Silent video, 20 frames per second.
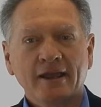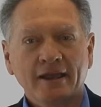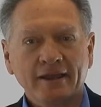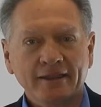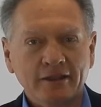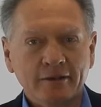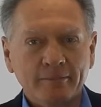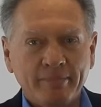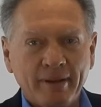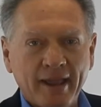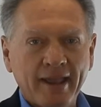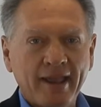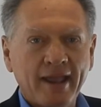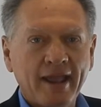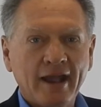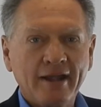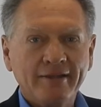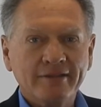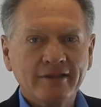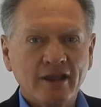and then pay
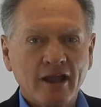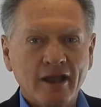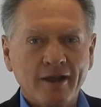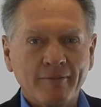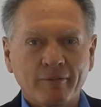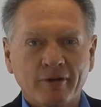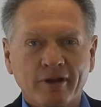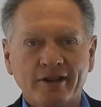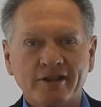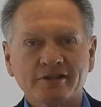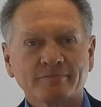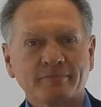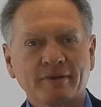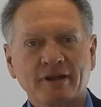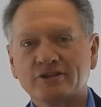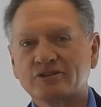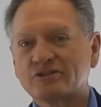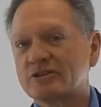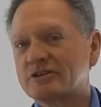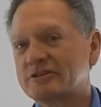out the operating
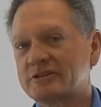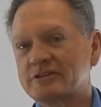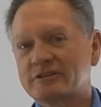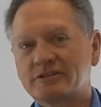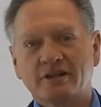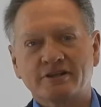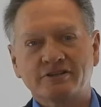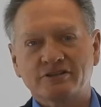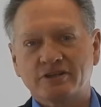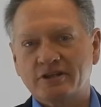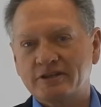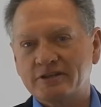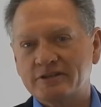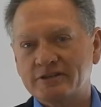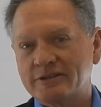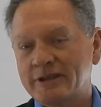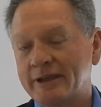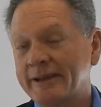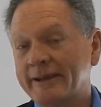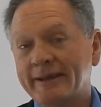expenses such
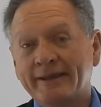as